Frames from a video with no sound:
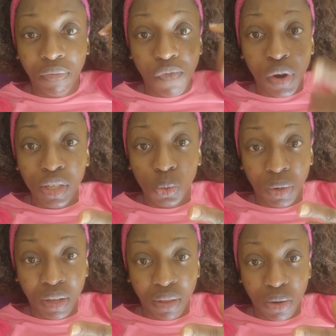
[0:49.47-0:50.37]
First
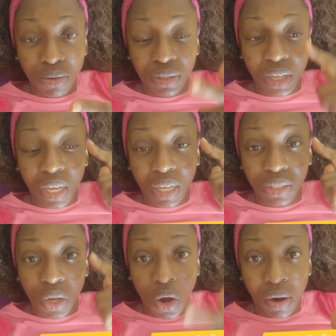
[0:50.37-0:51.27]
one of those
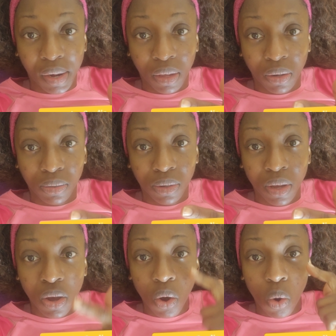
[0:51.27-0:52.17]
is cardio,
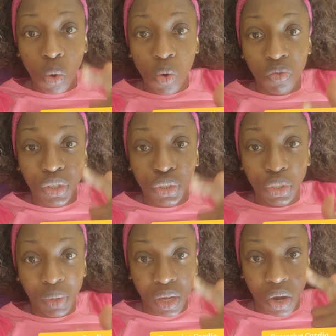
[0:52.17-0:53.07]

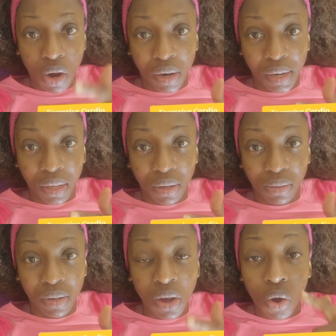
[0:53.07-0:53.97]
overdoing cardio.
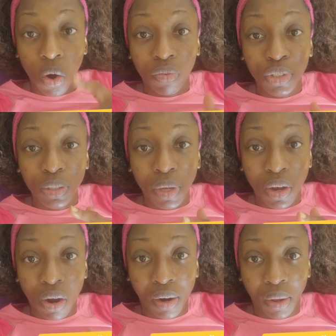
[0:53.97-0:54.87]
Overdoing
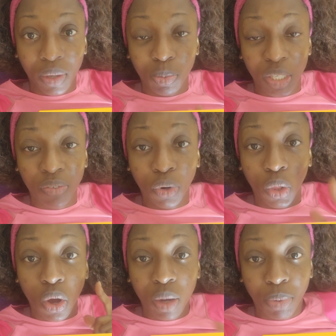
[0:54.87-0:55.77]
cardio, especially for a
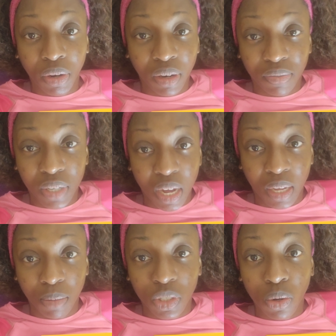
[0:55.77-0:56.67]
long period of
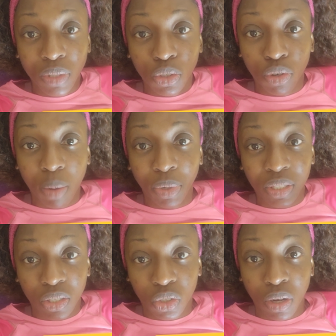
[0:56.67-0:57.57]
time, is going to drop your
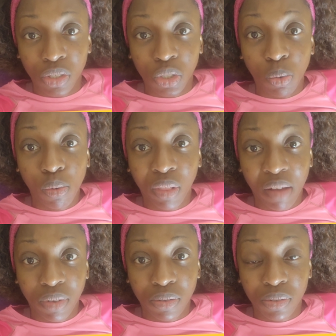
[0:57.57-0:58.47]
testosterone
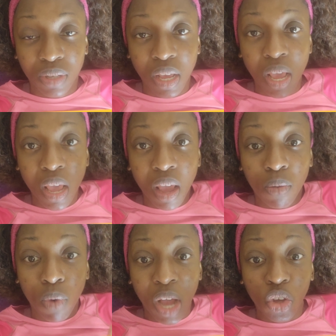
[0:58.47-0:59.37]
levels.
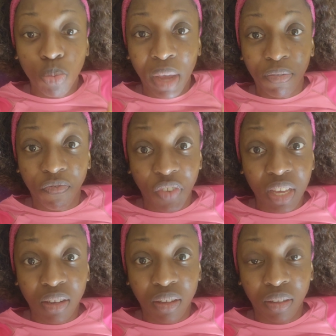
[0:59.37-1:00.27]
And while you might
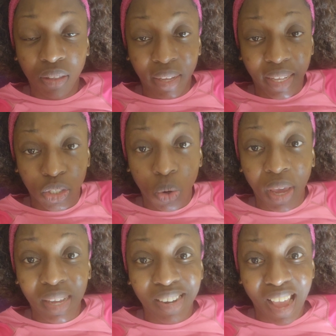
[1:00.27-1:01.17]
feel like that's
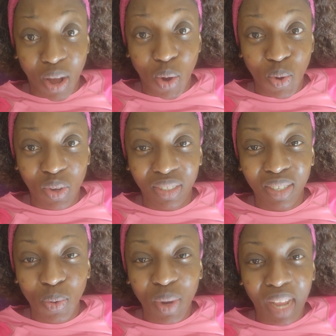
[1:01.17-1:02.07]
okay now,
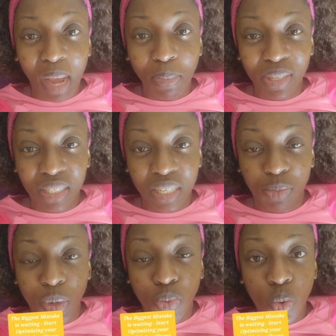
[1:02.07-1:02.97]
what happens is
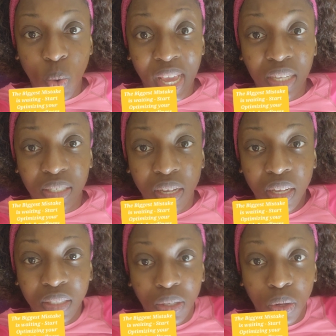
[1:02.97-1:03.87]
people wait till